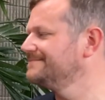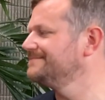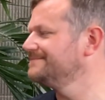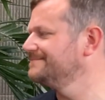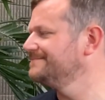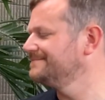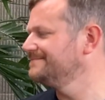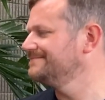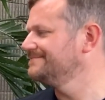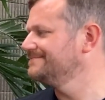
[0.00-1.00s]

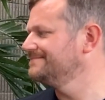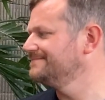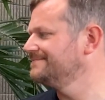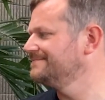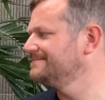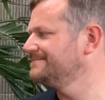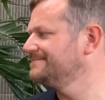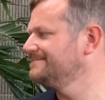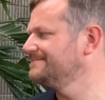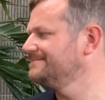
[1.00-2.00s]

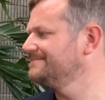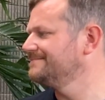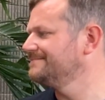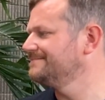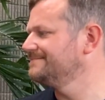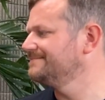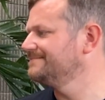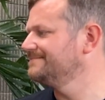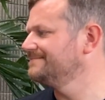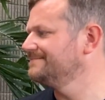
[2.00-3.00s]

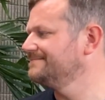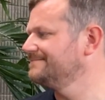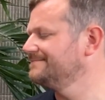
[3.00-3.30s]
The person shown says nothing.